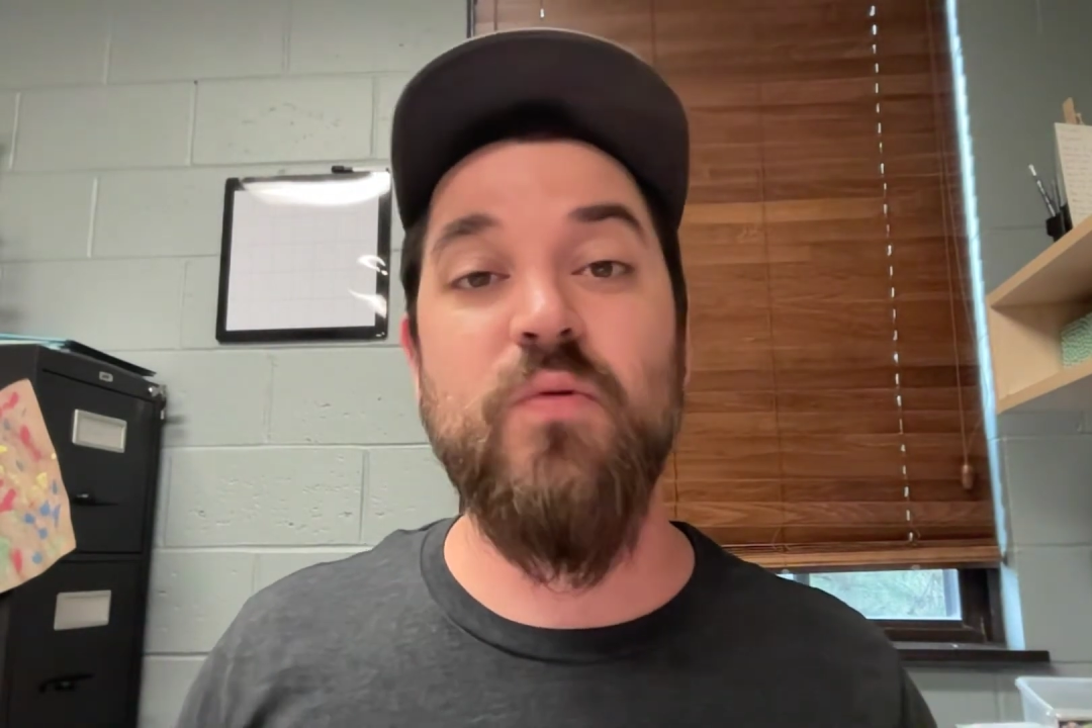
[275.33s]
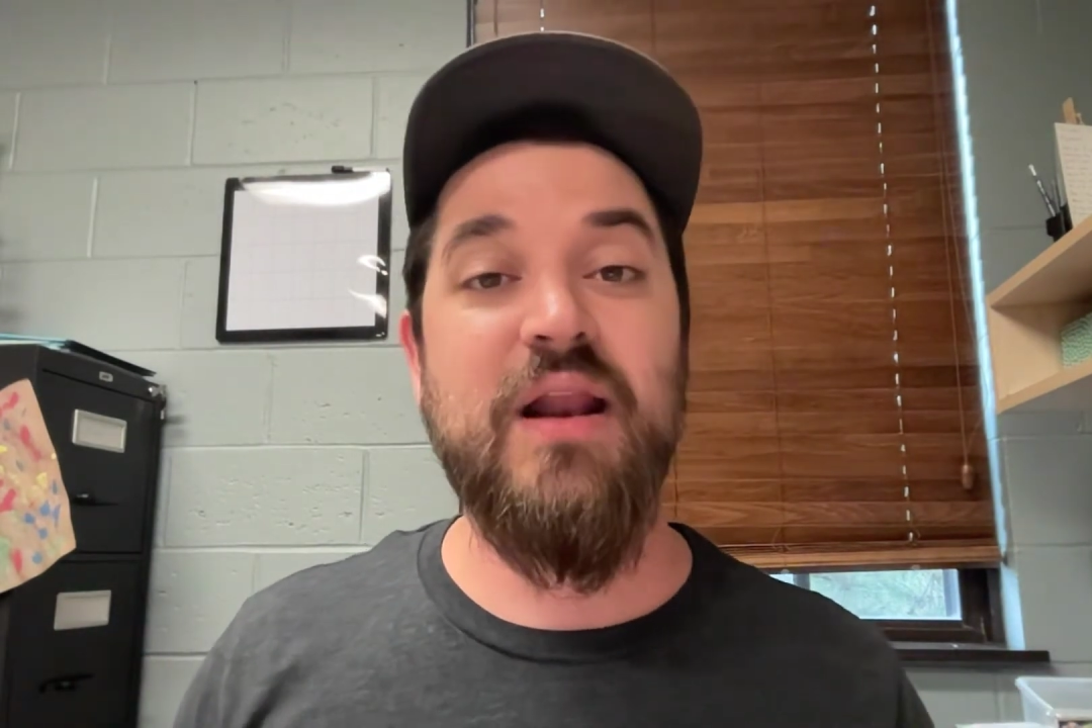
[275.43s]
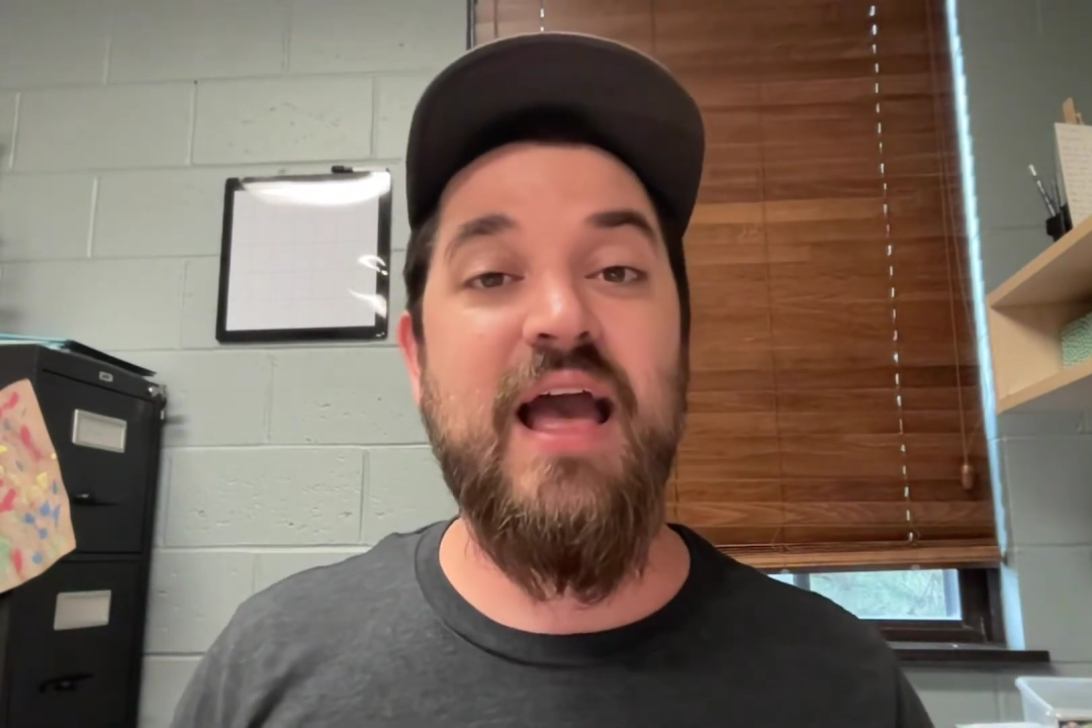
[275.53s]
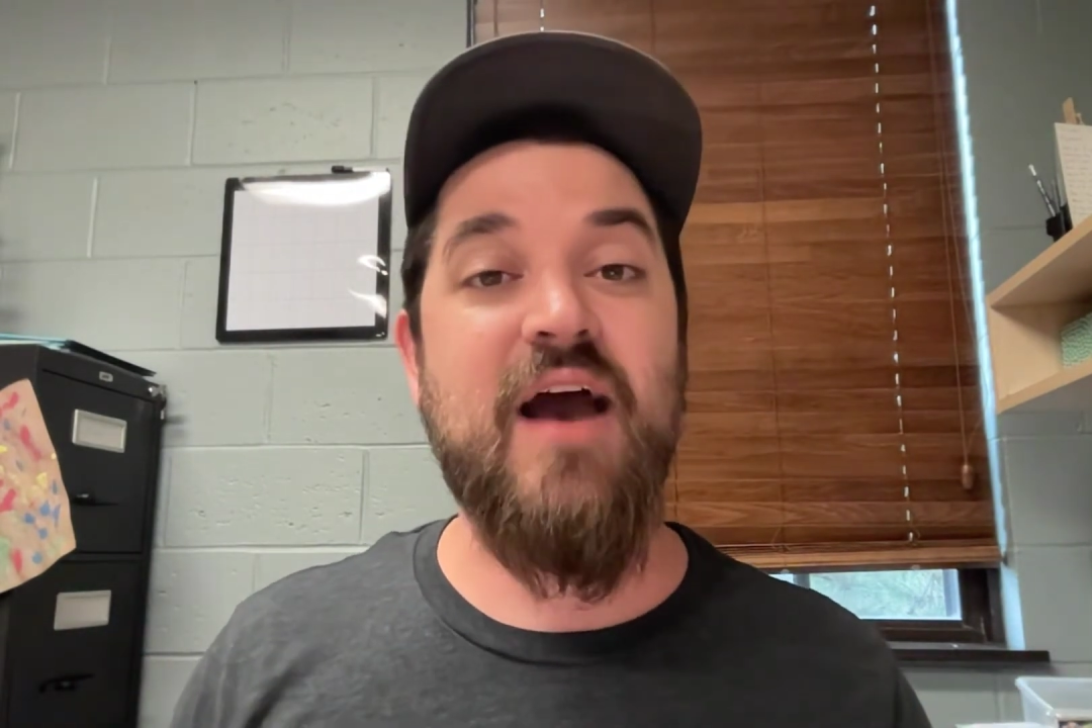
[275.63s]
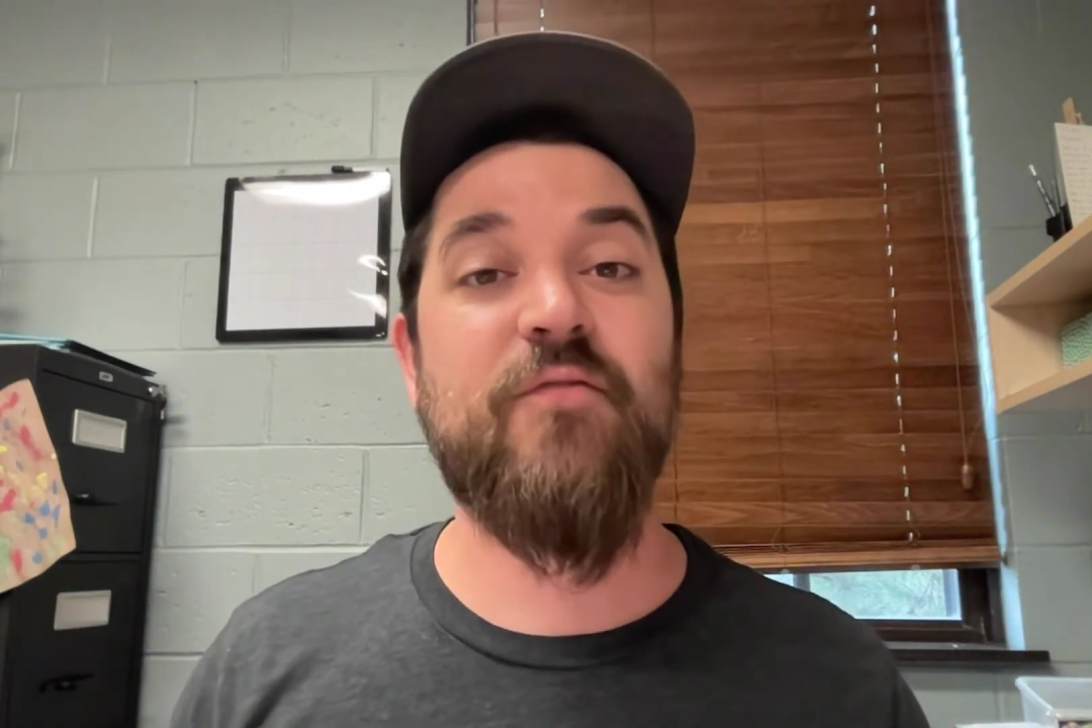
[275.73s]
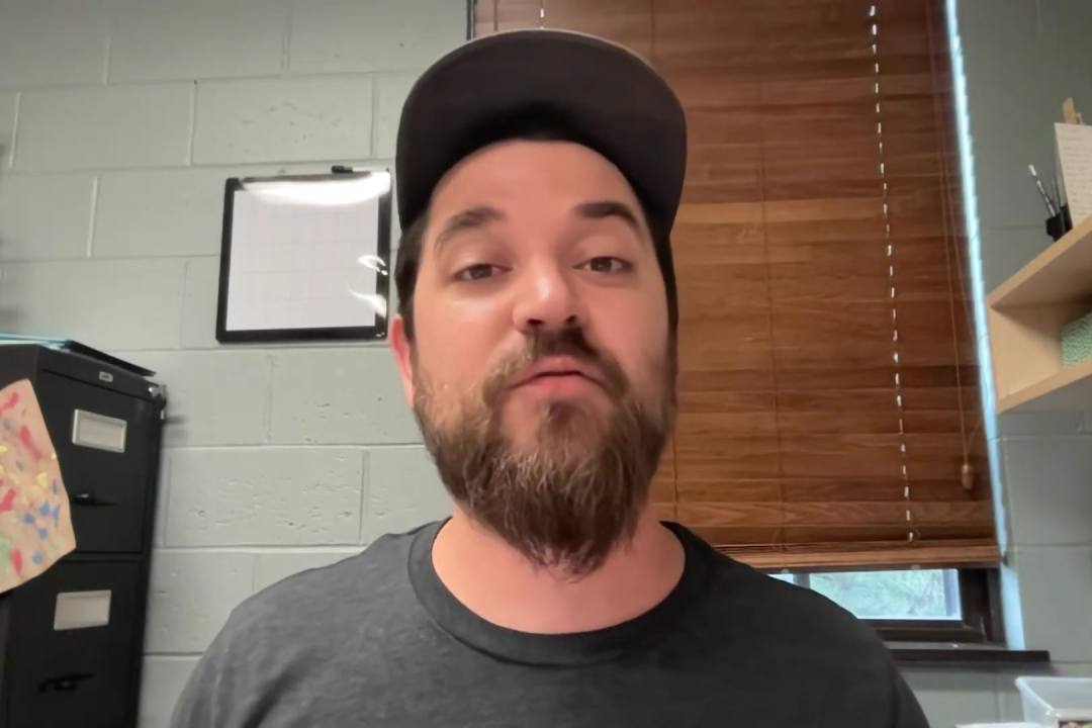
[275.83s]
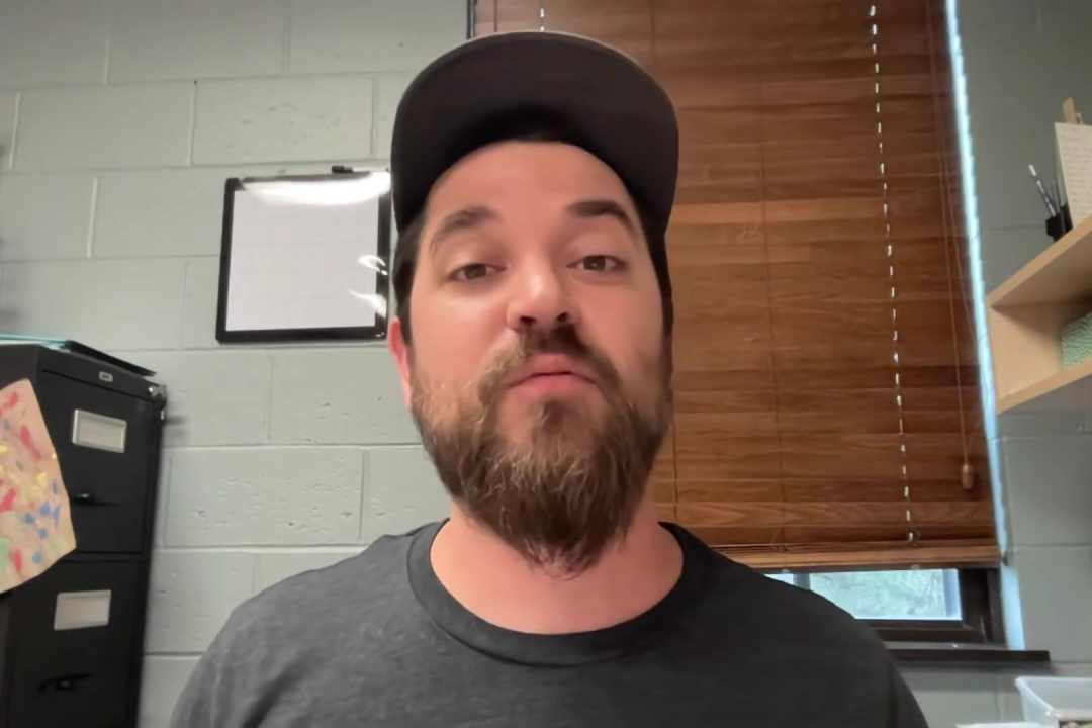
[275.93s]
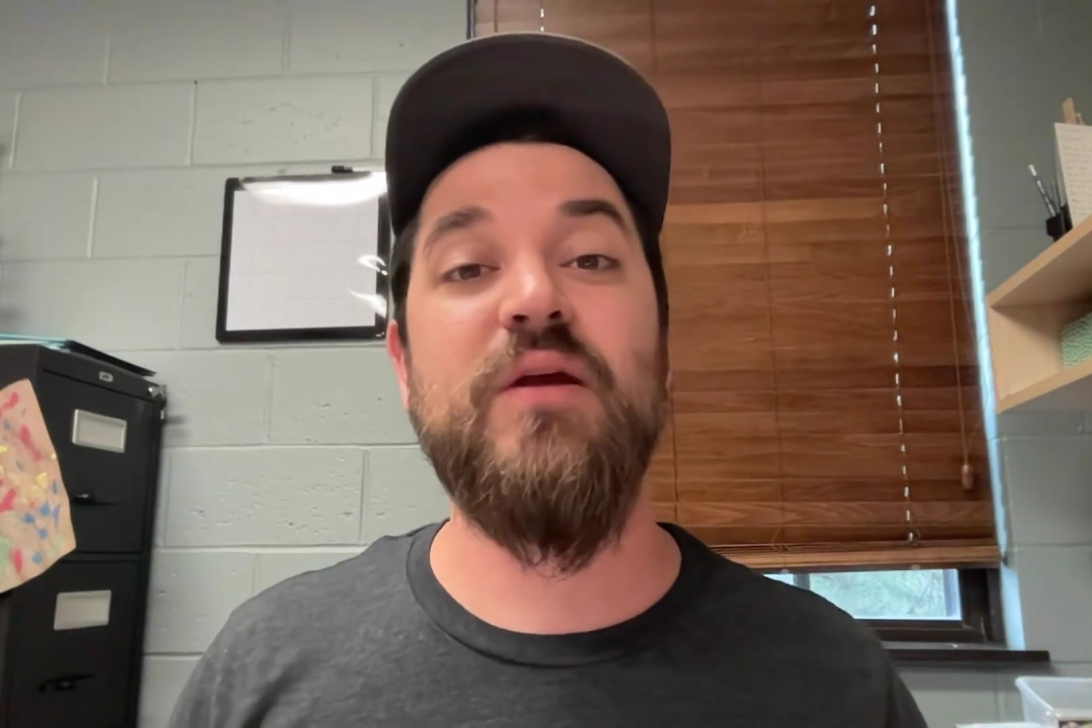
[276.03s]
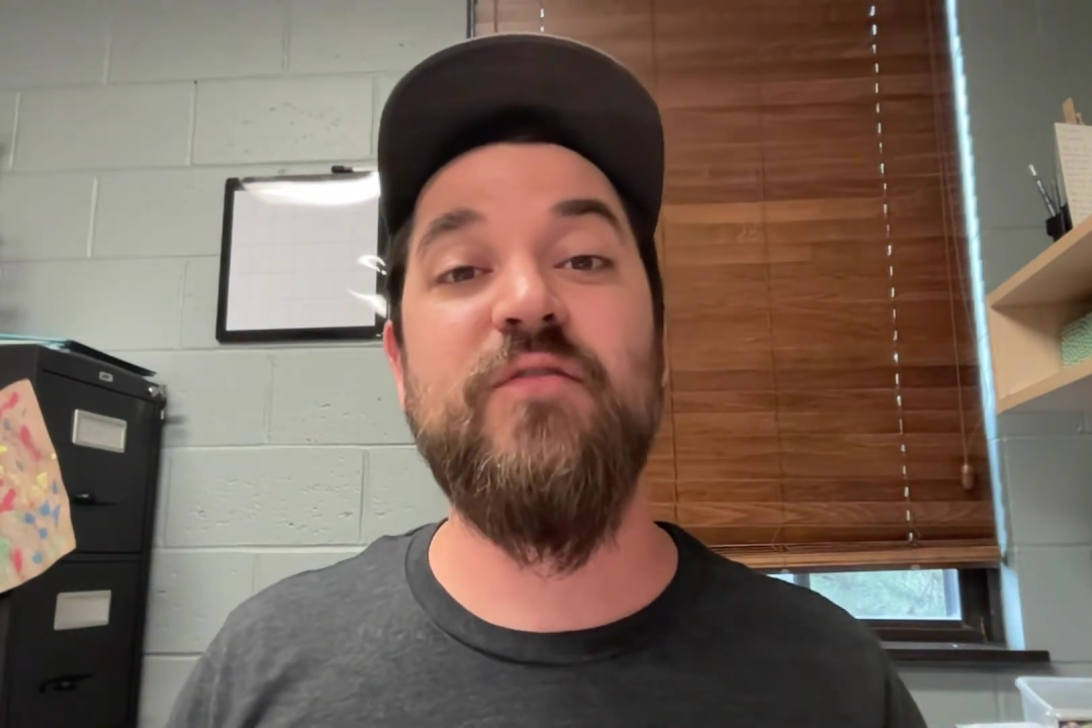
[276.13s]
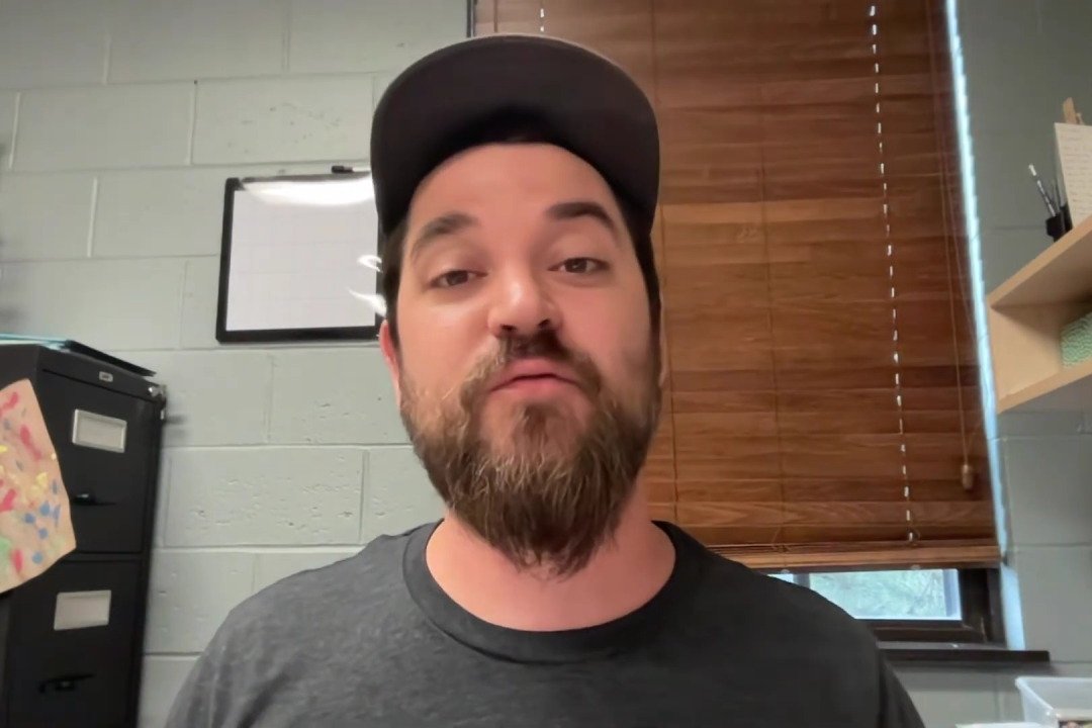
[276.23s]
would have for me